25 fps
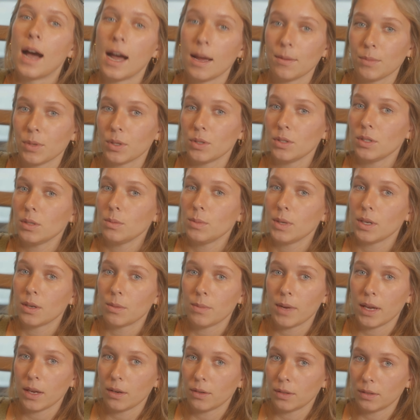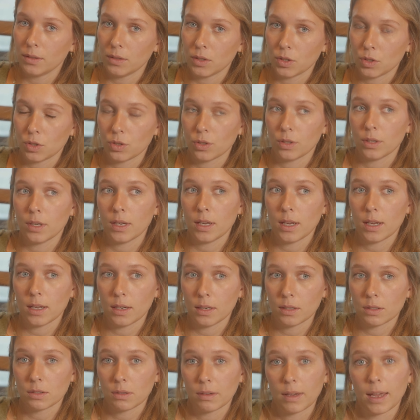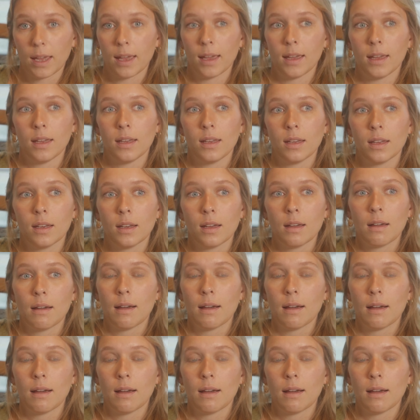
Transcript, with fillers: I'm going to be on my own in this journey and it's okay.